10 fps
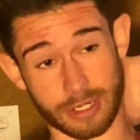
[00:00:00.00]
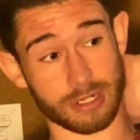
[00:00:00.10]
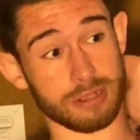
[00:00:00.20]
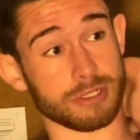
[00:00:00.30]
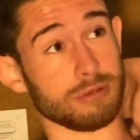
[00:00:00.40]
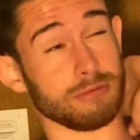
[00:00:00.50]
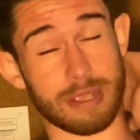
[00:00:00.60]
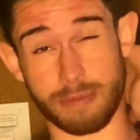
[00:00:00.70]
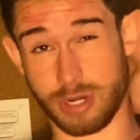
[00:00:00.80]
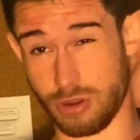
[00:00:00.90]
It'll also
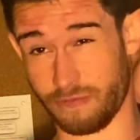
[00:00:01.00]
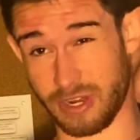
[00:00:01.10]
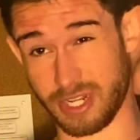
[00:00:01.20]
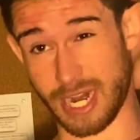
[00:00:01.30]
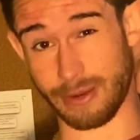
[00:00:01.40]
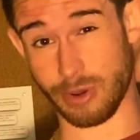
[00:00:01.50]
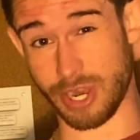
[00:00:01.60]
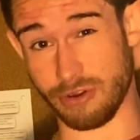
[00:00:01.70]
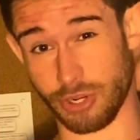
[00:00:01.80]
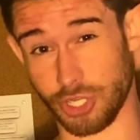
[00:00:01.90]
let me know if I did anywhere
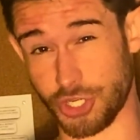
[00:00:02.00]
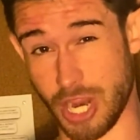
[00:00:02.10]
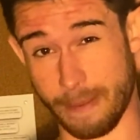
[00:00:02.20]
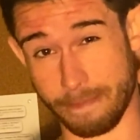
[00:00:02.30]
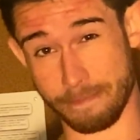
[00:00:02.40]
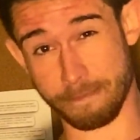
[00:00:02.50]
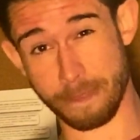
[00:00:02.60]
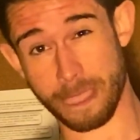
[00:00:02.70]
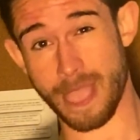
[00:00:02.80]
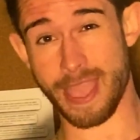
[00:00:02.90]
near a good job.
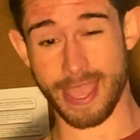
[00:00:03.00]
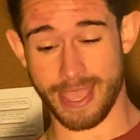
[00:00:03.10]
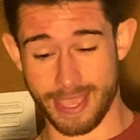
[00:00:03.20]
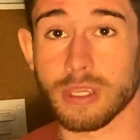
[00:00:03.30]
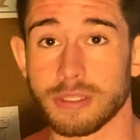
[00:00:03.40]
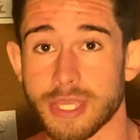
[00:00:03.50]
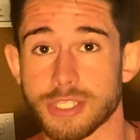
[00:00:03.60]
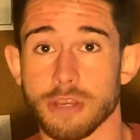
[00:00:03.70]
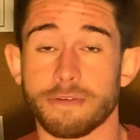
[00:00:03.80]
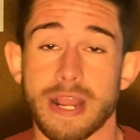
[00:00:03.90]

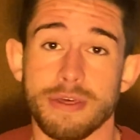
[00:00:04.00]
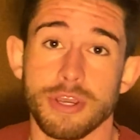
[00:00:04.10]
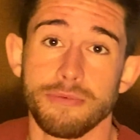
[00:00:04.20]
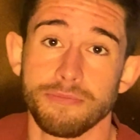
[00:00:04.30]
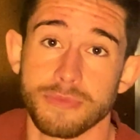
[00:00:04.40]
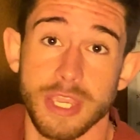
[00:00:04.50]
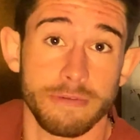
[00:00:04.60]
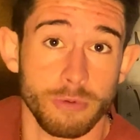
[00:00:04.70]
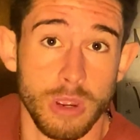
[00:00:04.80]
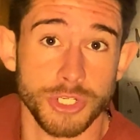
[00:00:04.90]
That's all for now, though. Thank
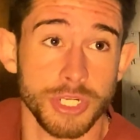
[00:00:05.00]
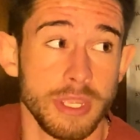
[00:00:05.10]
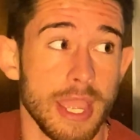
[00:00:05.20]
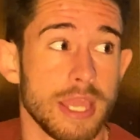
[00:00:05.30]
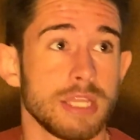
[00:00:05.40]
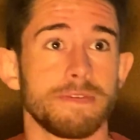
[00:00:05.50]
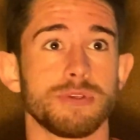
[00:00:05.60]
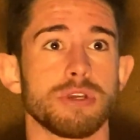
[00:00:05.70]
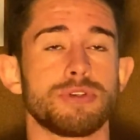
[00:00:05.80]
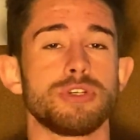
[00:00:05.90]
you for watching, and if you
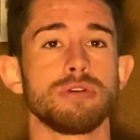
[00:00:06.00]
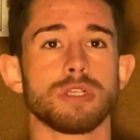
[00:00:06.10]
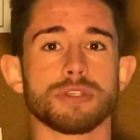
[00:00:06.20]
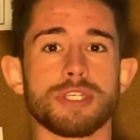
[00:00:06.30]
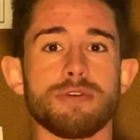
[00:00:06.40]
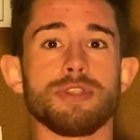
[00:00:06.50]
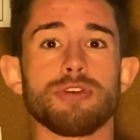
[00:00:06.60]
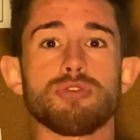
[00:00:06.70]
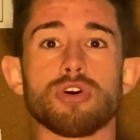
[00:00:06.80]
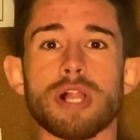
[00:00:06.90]
so choose, I'll see you in the
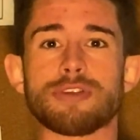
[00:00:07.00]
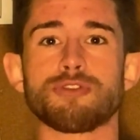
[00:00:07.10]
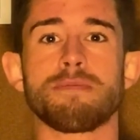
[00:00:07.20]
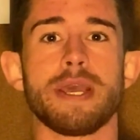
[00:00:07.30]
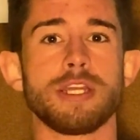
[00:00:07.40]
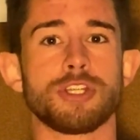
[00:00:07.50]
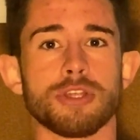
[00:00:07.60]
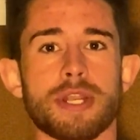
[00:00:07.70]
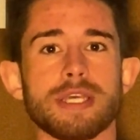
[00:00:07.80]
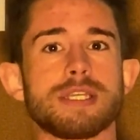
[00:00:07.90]
Google Classroom page and
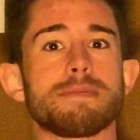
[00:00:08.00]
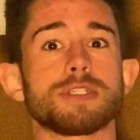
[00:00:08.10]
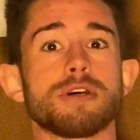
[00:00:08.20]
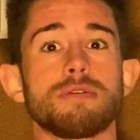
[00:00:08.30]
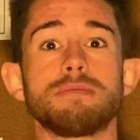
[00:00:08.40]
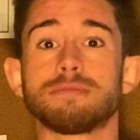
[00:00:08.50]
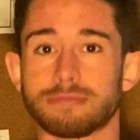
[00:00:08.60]
on the next episode.